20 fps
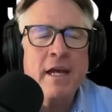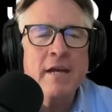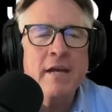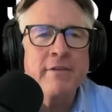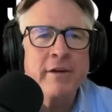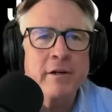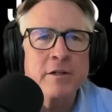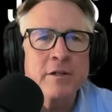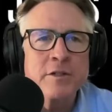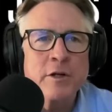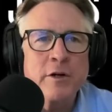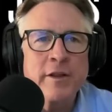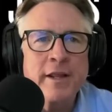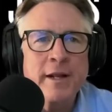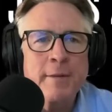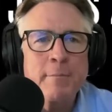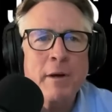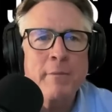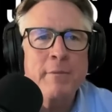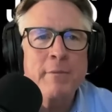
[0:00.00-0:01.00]
of Arizona,
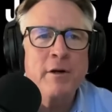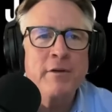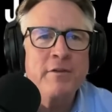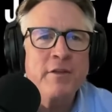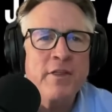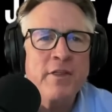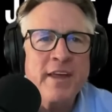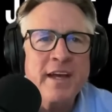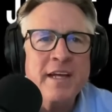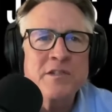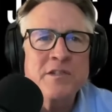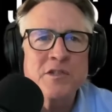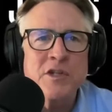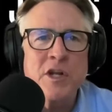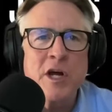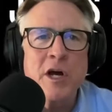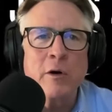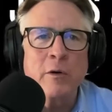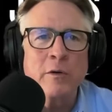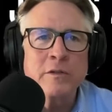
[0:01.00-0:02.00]
they probably don't even think
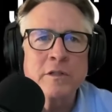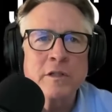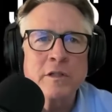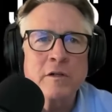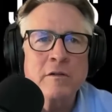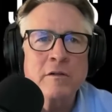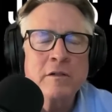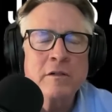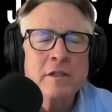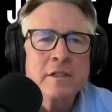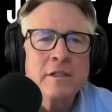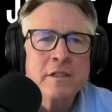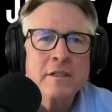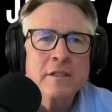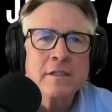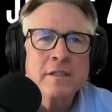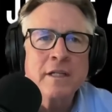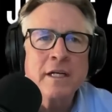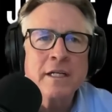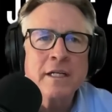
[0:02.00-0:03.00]
snow. So
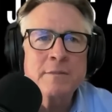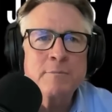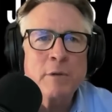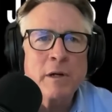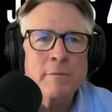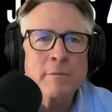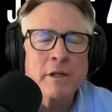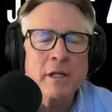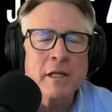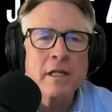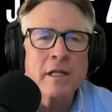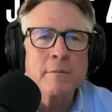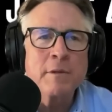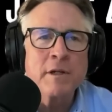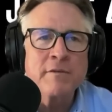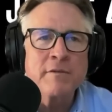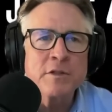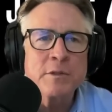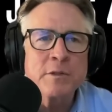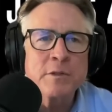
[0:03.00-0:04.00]
that's probably a little
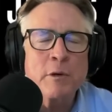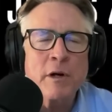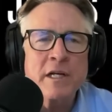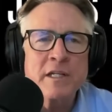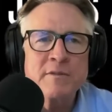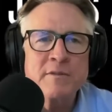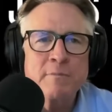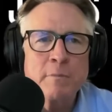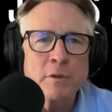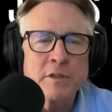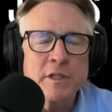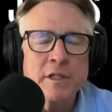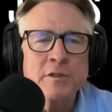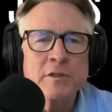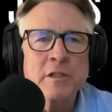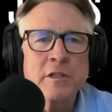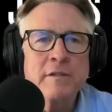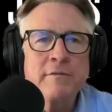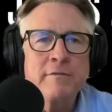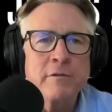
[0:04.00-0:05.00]
bit of a surprise
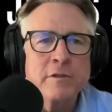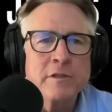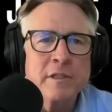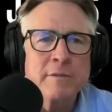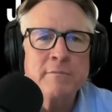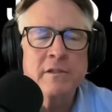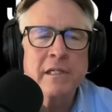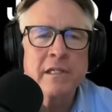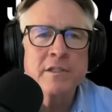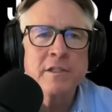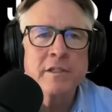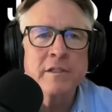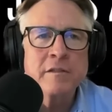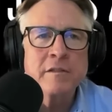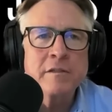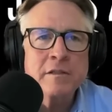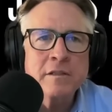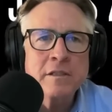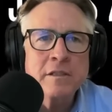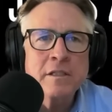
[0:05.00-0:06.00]
potentially for some listeners.